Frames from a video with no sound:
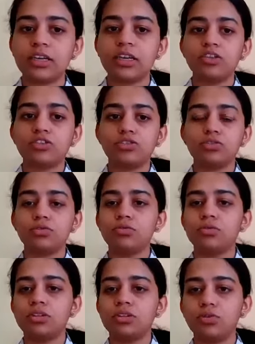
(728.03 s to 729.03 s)
to
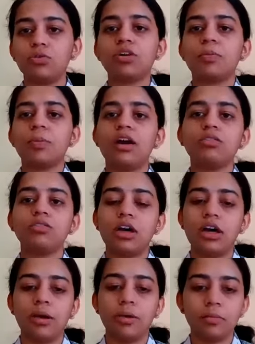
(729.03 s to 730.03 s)
talk about
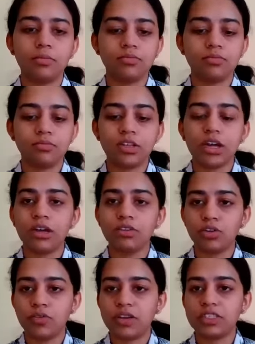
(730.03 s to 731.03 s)

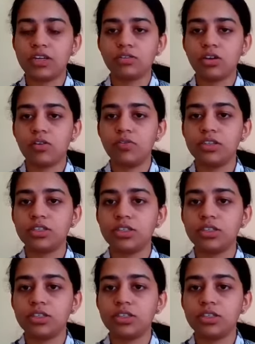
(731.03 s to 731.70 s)
universal health coverage.